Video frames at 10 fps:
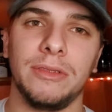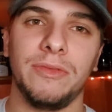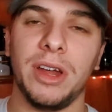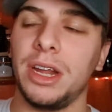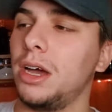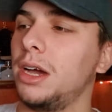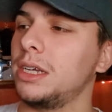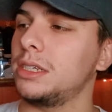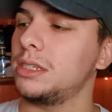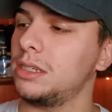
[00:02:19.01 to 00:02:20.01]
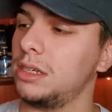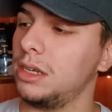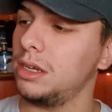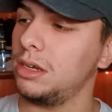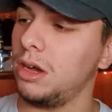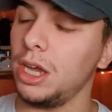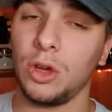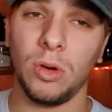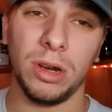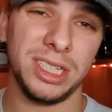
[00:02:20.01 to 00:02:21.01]
Very nice. High
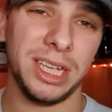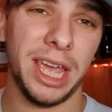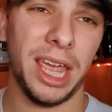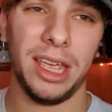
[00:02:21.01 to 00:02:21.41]
quality.